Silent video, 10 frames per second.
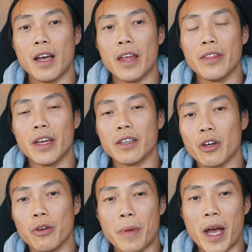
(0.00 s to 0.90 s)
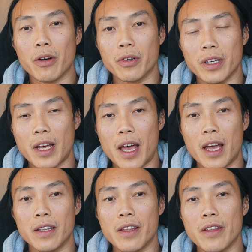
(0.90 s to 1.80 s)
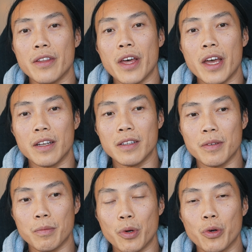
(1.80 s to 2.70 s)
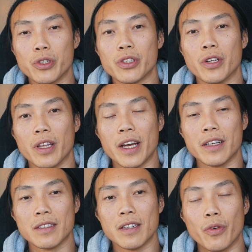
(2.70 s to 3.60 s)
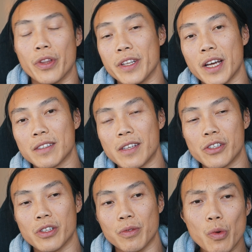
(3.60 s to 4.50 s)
and then go back on it and then push your legs for the next session.